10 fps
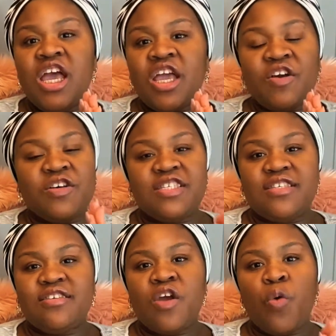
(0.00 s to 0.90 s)

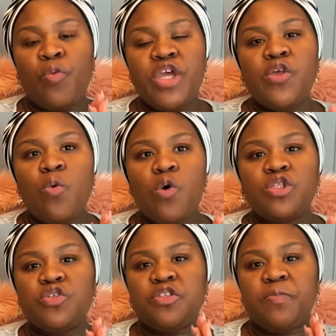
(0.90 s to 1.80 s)
because we don't
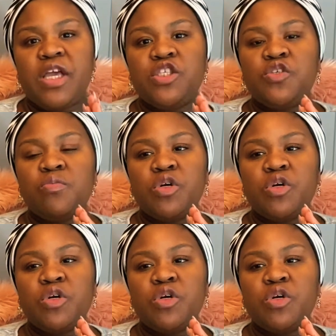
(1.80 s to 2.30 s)
want to spend too